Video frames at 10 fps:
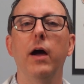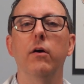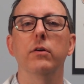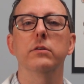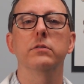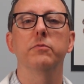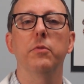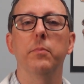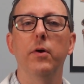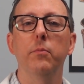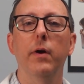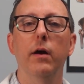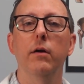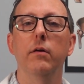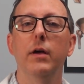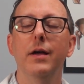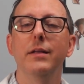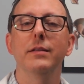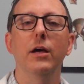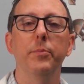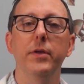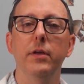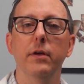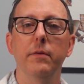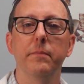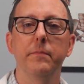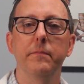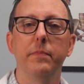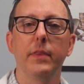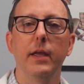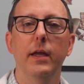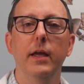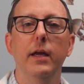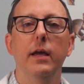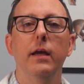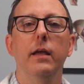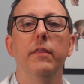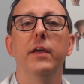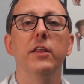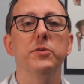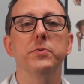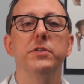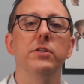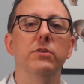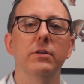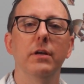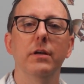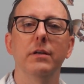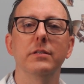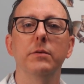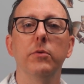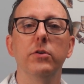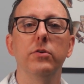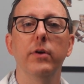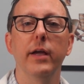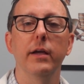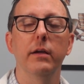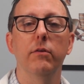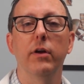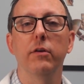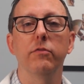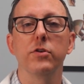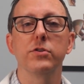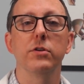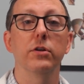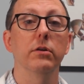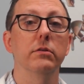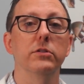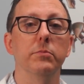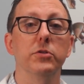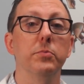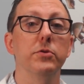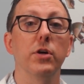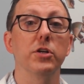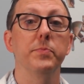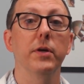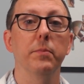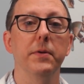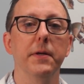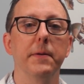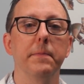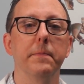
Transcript: powers from the bone marrow to help you heal. Think of this procedure similar to a greater version or some supercharged PRP.